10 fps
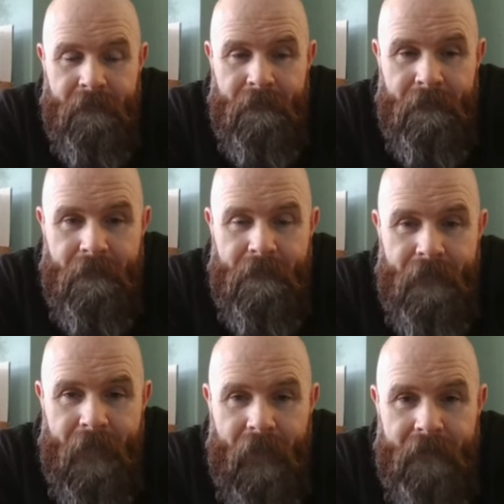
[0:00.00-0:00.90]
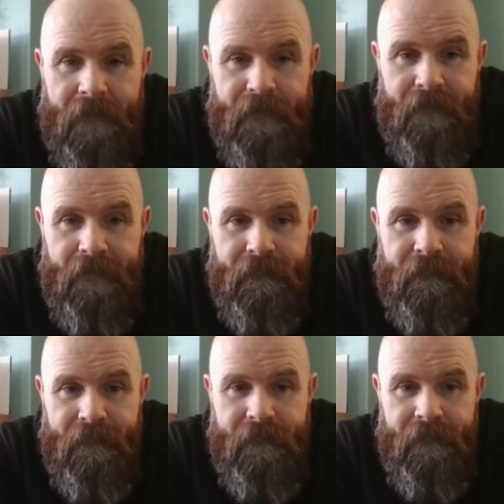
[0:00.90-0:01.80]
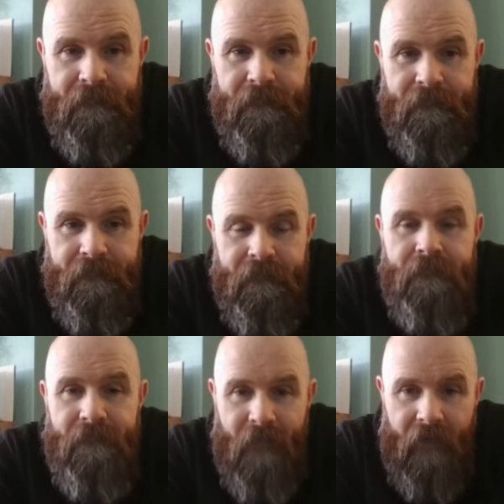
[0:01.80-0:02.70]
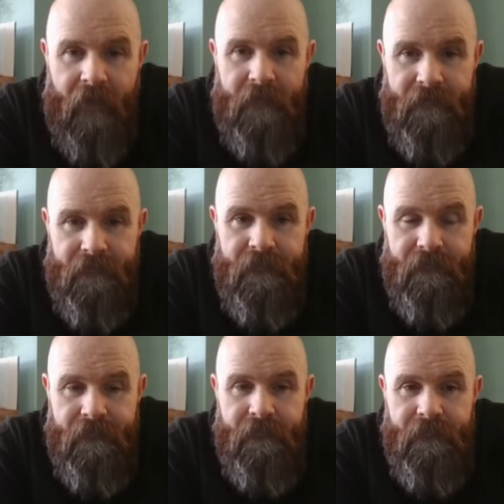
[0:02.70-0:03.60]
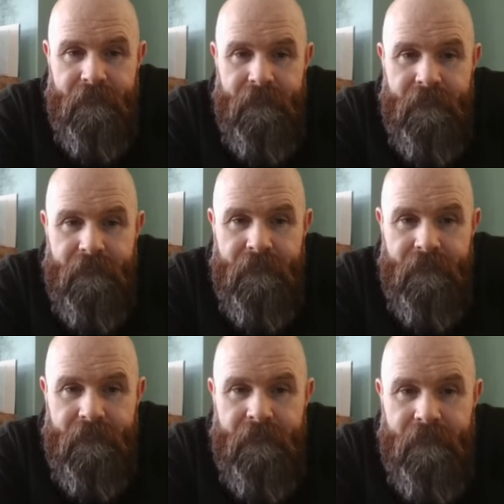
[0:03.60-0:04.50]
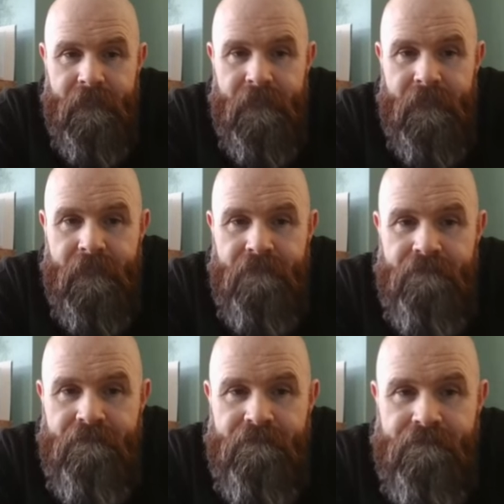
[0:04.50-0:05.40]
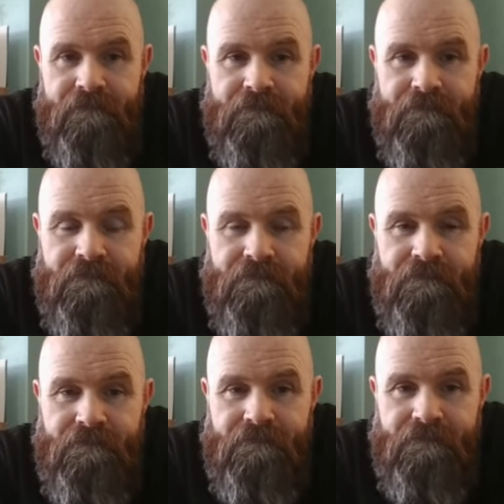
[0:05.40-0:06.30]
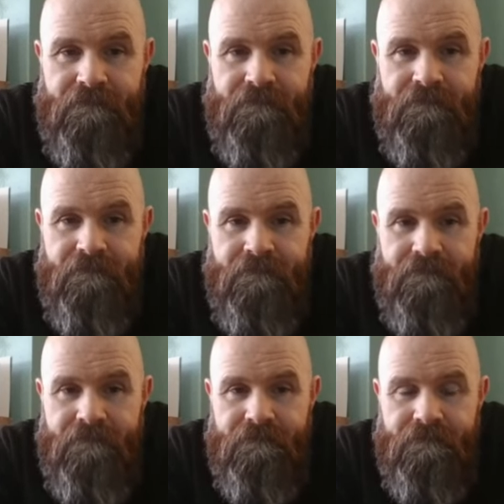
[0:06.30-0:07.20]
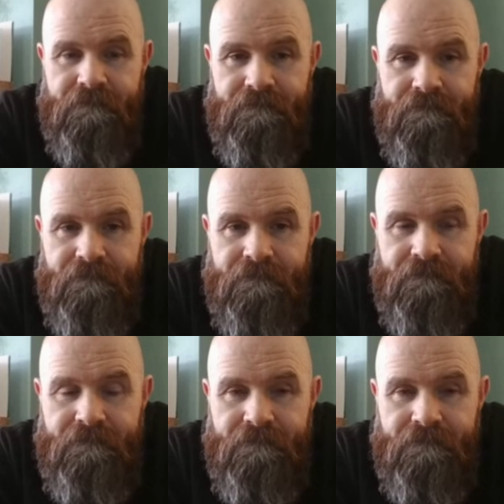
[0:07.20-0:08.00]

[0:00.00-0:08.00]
(silent)